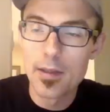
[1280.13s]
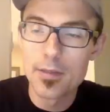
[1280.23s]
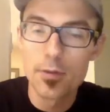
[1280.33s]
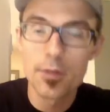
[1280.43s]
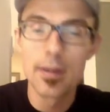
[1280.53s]

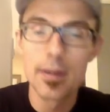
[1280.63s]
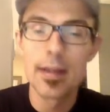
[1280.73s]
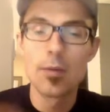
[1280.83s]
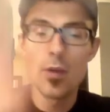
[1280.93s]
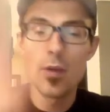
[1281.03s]
full screen
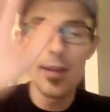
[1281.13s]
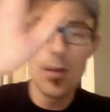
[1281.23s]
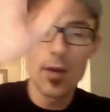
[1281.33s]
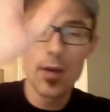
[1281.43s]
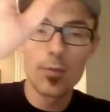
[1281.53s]
again. One thing I
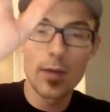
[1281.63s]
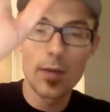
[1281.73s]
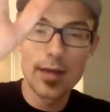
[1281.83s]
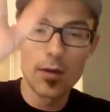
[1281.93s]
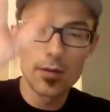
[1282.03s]
want to
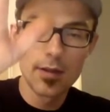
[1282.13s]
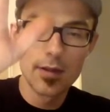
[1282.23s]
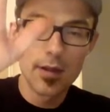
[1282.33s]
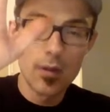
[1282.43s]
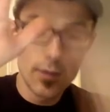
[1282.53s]
point out,
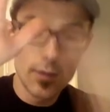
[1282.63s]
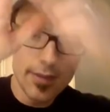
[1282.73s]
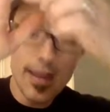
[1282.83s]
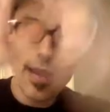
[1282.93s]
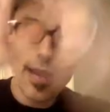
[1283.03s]
with
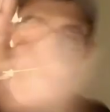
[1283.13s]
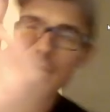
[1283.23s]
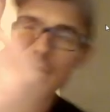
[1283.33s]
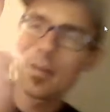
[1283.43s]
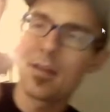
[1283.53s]
the
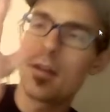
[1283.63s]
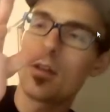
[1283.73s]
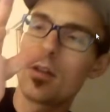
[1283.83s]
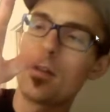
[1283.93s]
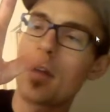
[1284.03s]
hand,
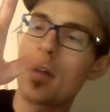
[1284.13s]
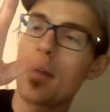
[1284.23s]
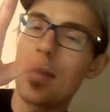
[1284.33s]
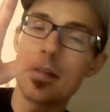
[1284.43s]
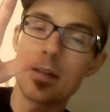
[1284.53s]
you've got a
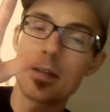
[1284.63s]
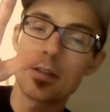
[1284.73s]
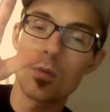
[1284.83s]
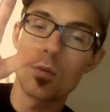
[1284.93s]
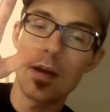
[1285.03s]
basic
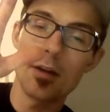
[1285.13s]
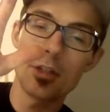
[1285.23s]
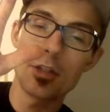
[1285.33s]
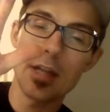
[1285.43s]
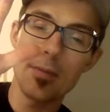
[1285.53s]
square
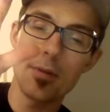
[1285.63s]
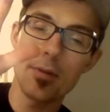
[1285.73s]
shape